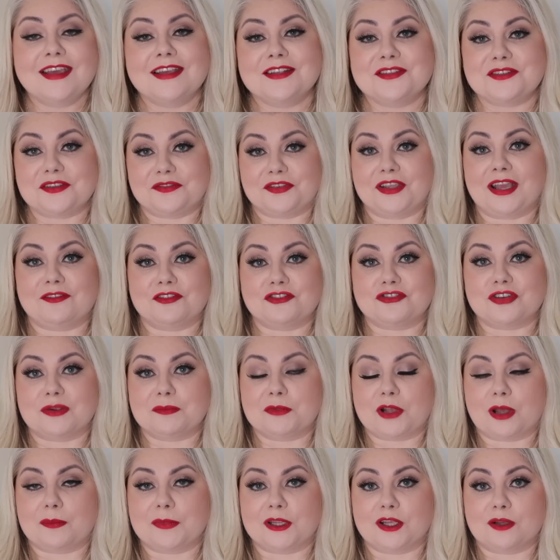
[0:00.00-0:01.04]
So if you have a trip
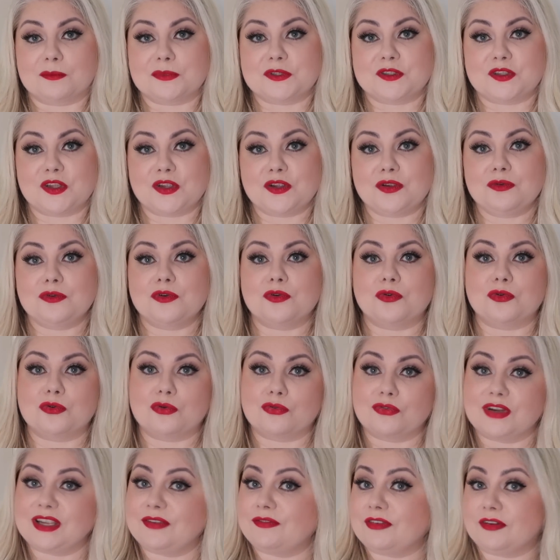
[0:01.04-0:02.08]
coming up soon,
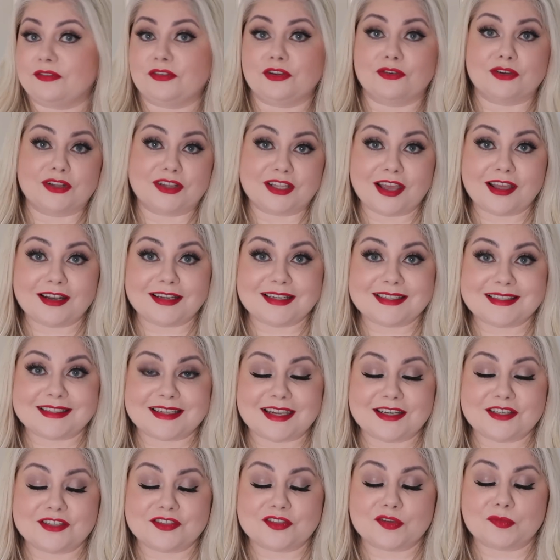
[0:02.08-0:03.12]
or even if you're in the early
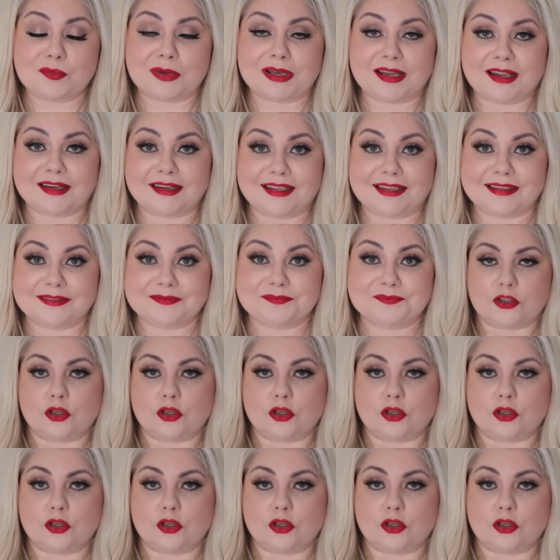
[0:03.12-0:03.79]
stages of planning,